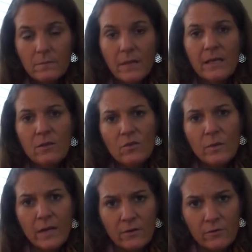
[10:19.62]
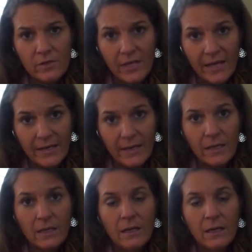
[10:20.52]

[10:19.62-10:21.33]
into an understanding